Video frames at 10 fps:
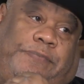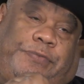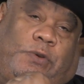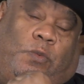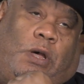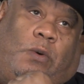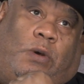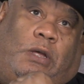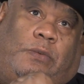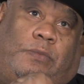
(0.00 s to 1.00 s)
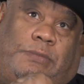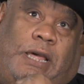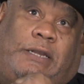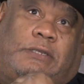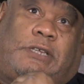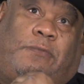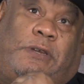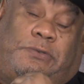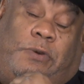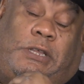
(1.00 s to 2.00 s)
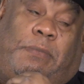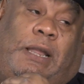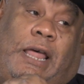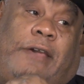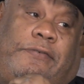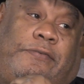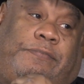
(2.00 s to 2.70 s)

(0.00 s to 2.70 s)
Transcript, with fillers: Yeah. Well, not in some ways, really my life.